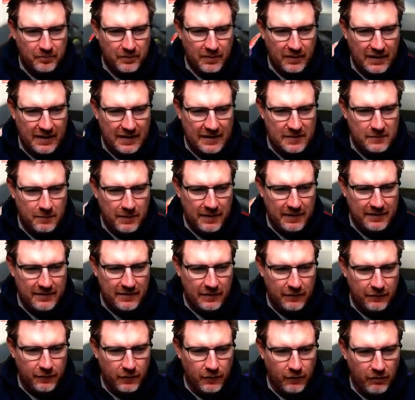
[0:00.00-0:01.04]
He's beaten
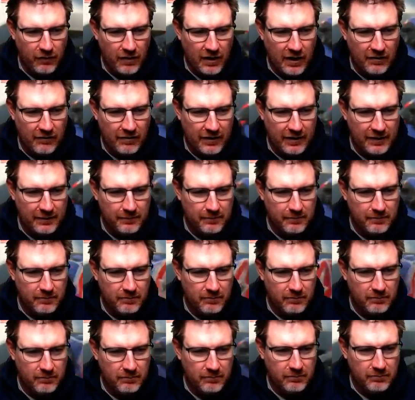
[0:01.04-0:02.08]
a Ferrari.
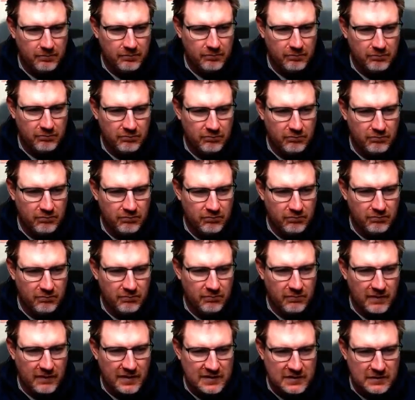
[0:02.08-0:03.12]

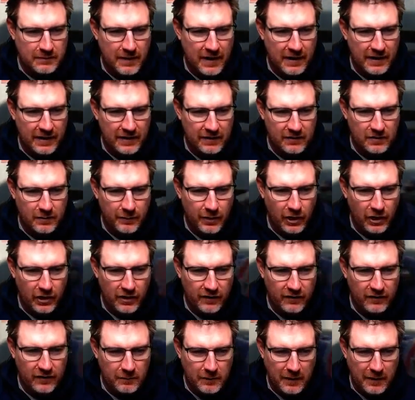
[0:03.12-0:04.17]
That's about it, to be
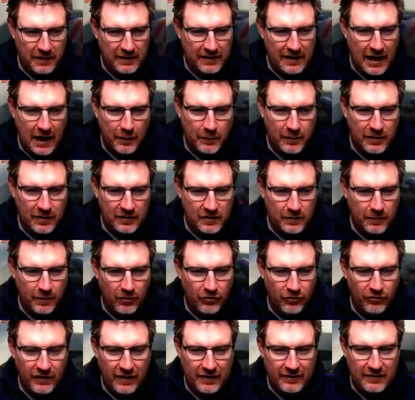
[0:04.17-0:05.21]
honest. He's beaten Albon. I
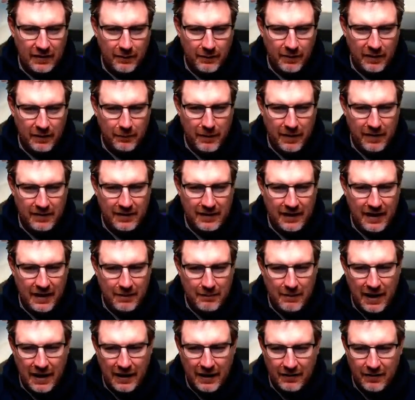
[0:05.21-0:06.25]
suppose that's something. Beaten
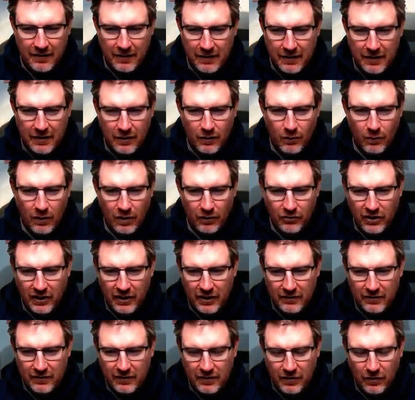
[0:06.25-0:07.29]
K-Mag. Well done
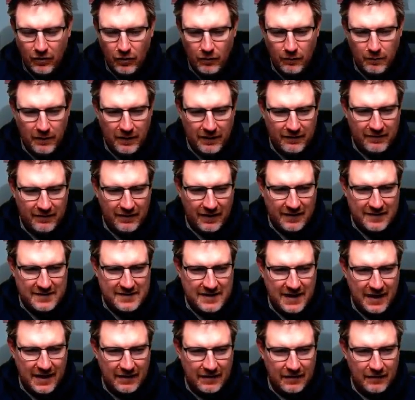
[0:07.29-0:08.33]
to you. But
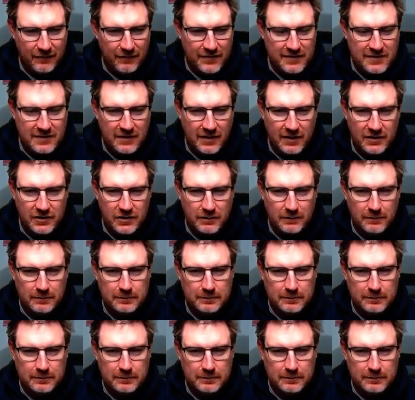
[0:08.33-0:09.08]
second for Sargeant.